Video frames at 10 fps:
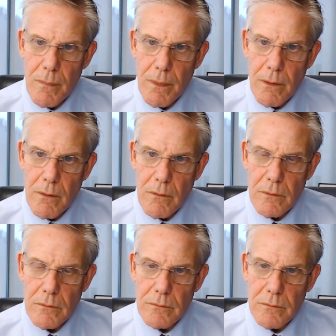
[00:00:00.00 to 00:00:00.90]

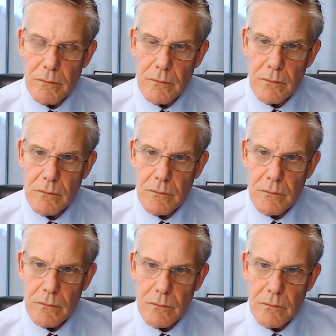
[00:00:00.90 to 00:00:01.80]

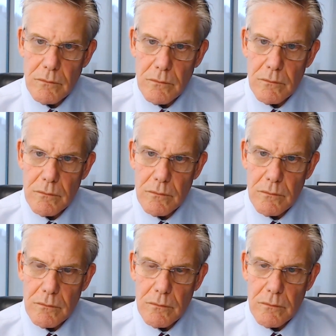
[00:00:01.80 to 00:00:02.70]

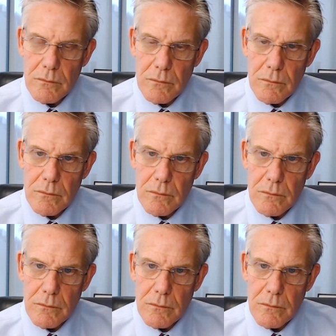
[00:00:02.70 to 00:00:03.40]
No words are spoken by the person on screen.